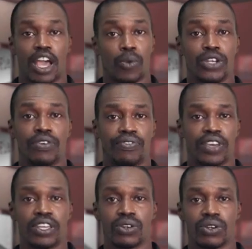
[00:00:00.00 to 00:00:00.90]
and when you
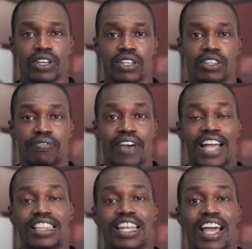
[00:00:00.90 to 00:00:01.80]
figure in the
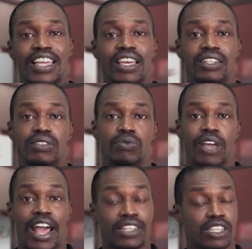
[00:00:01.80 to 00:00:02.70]
fact that I can
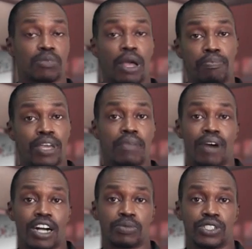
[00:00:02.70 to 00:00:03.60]
access my big
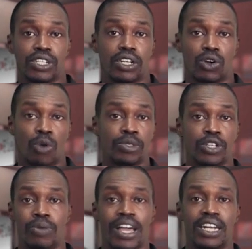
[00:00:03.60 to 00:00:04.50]
box machine at home to
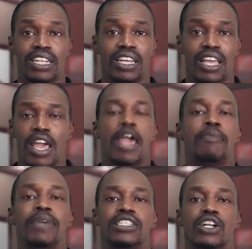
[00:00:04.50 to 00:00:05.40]
do my editing,
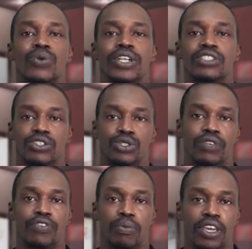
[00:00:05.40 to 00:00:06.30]
it makes it a great
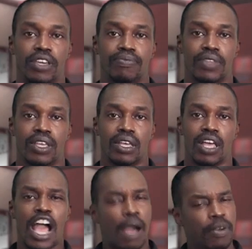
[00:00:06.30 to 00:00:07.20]
solution for me.
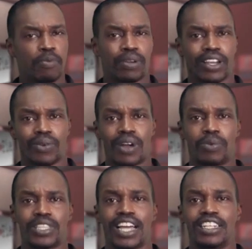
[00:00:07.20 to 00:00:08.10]
I'm even playing around
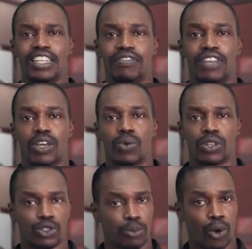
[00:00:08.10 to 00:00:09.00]
with the idea of getting one of
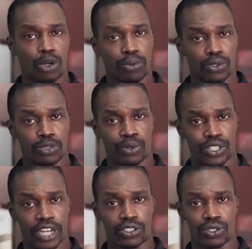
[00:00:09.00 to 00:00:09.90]
those portable
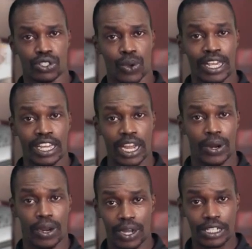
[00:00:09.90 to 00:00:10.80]
projectors so I can
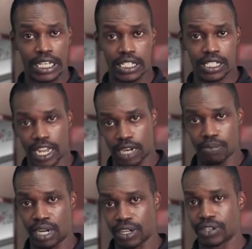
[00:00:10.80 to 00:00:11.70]
carry around a second
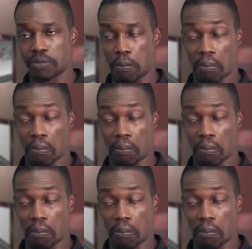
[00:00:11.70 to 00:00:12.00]
monitor.